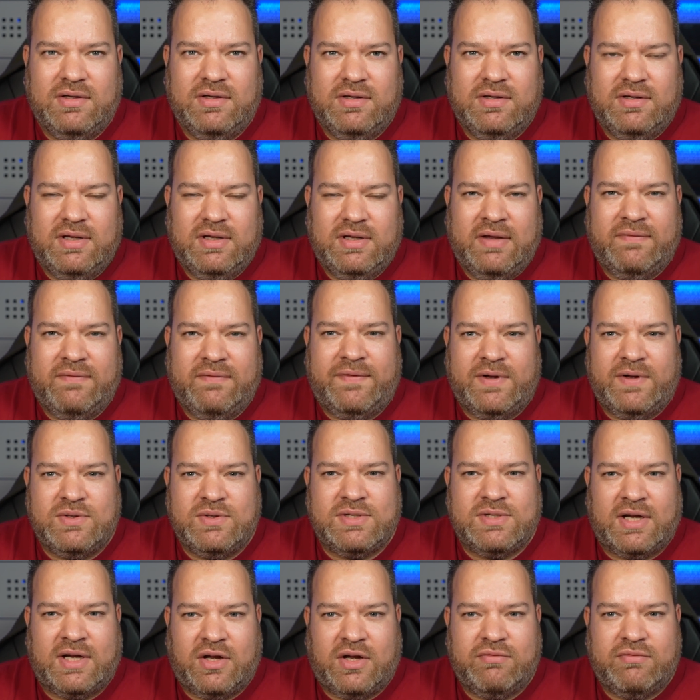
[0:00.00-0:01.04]
it feels
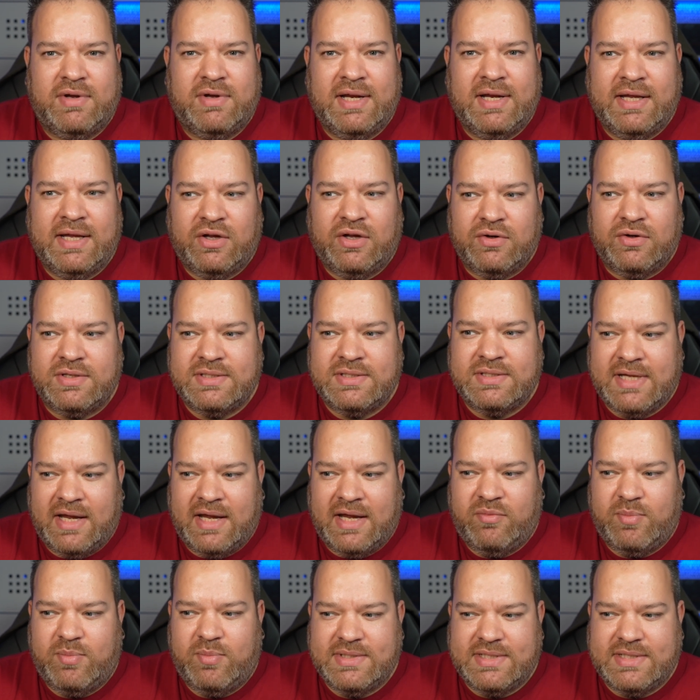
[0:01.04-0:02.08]
like a really good,
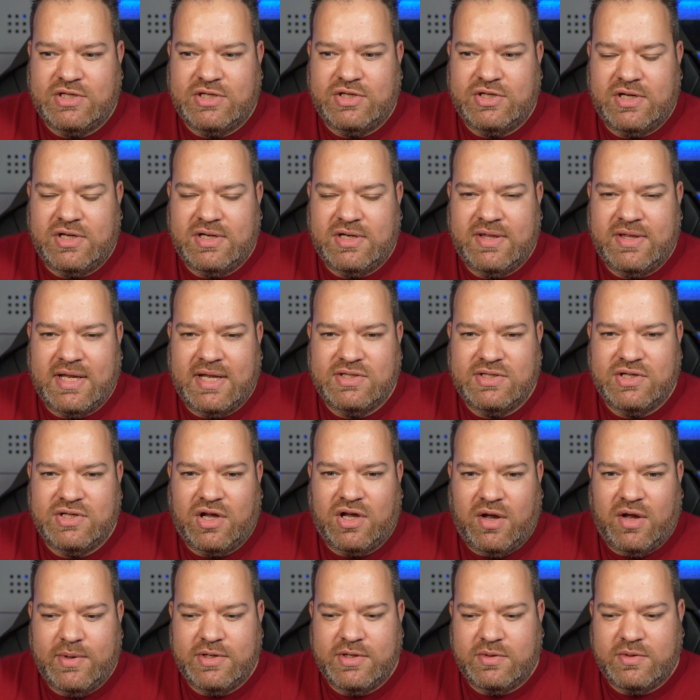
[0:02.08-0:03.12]
safe position. And then to
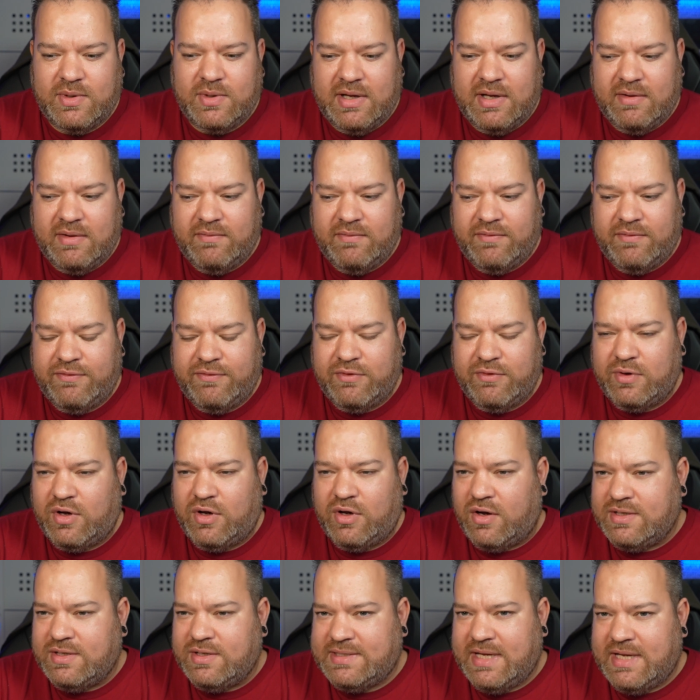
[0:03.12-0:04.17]
go and do it through
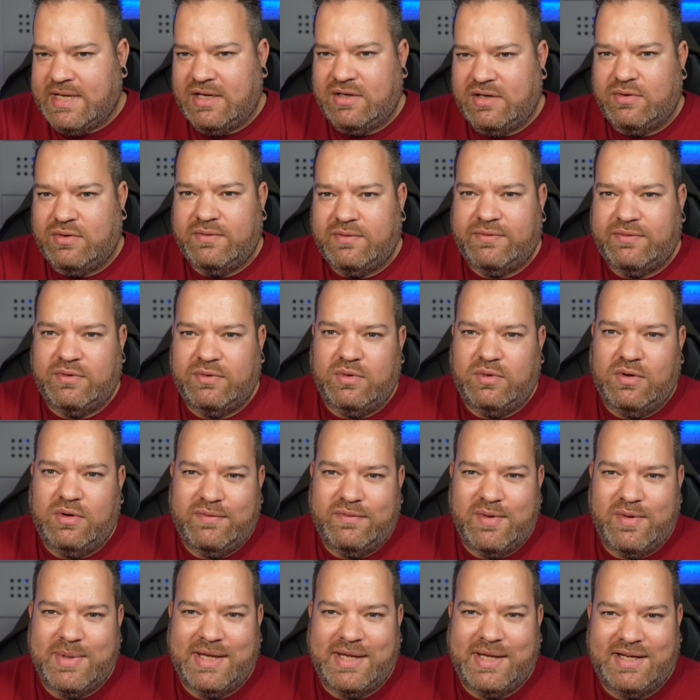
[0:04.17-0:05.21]
content or through
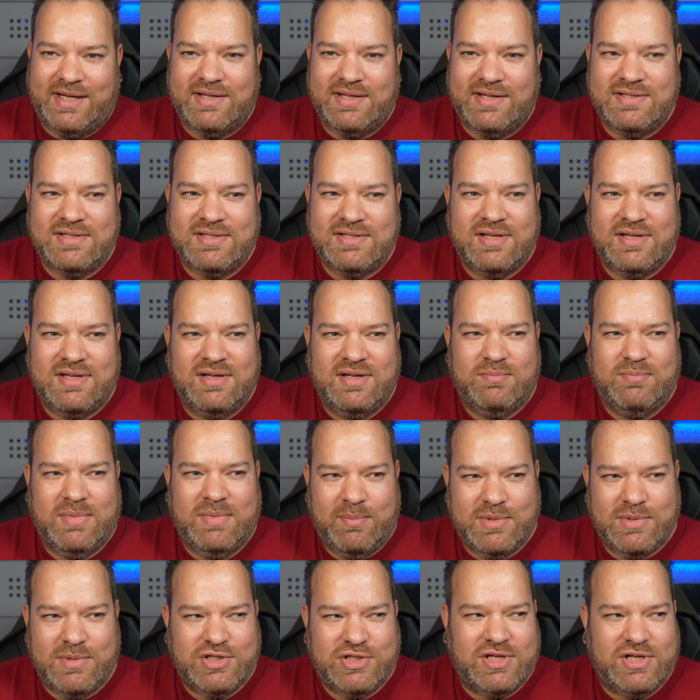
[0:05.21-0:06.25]
other means,
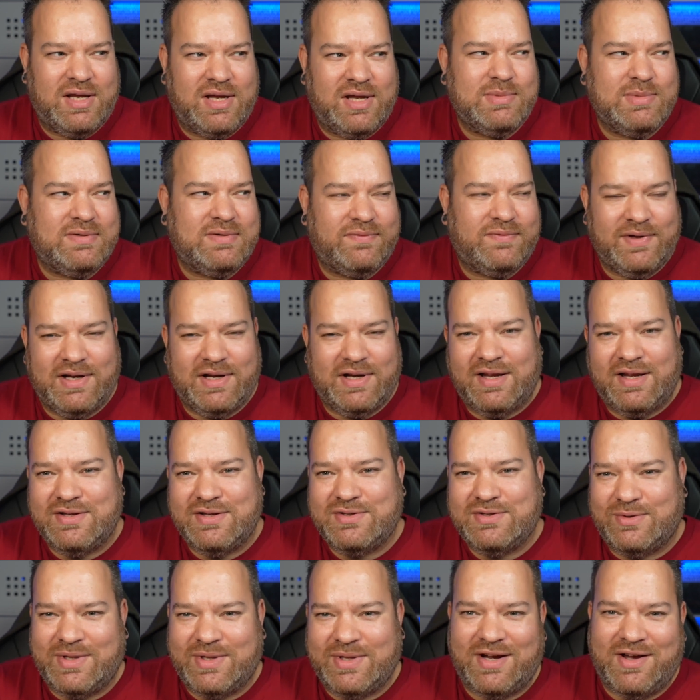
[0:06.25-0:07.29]
memberships, affiliates,
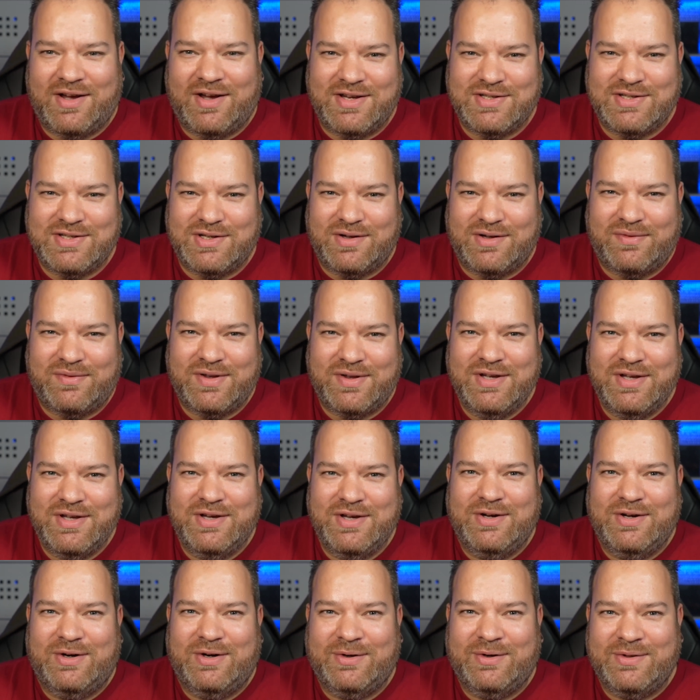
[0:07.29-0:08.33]
all that kind of stuff,
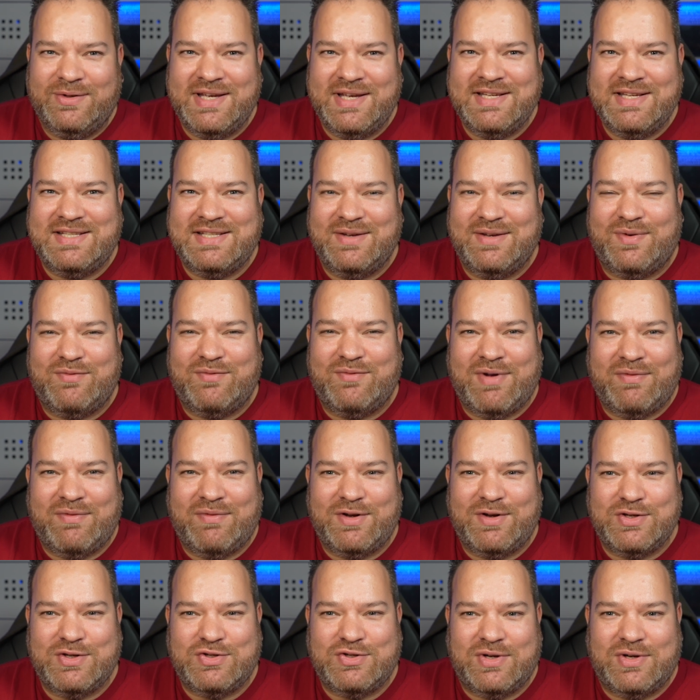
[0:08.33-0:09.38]
all these different
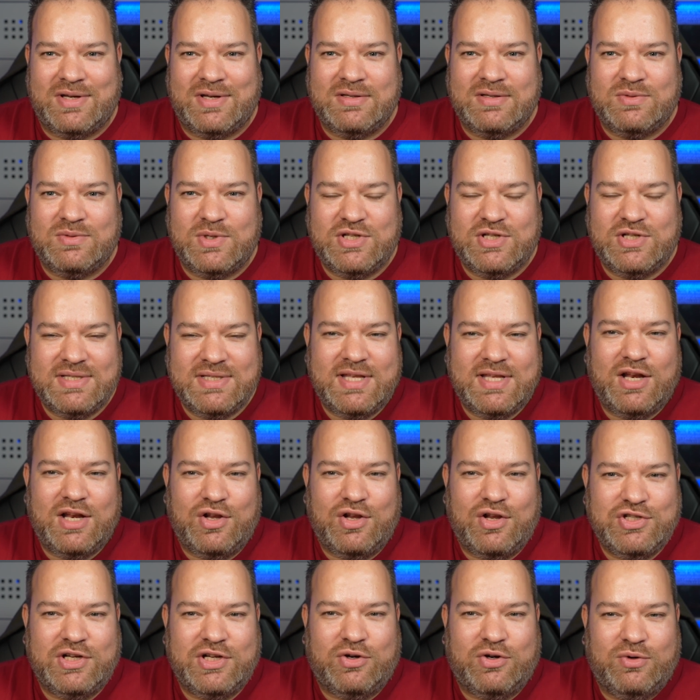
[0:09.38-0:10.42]
revenue streams, which is the
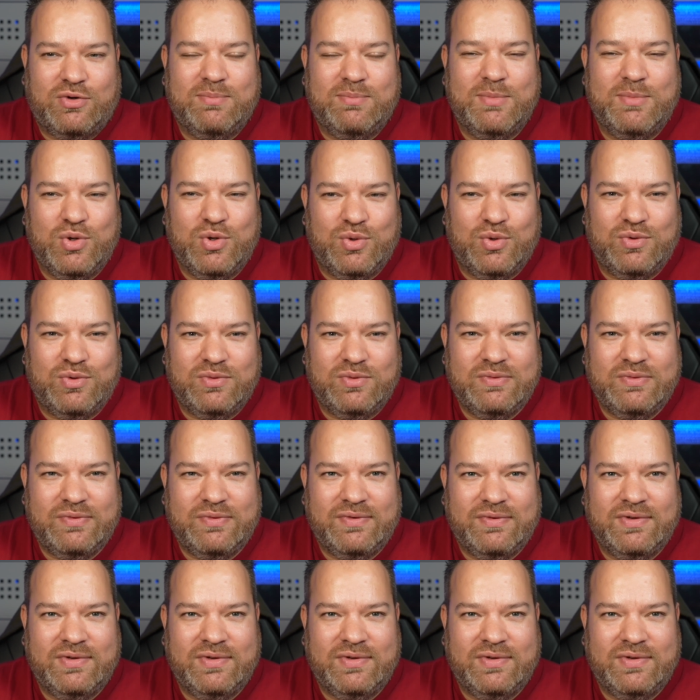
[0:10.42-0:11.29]
logical move.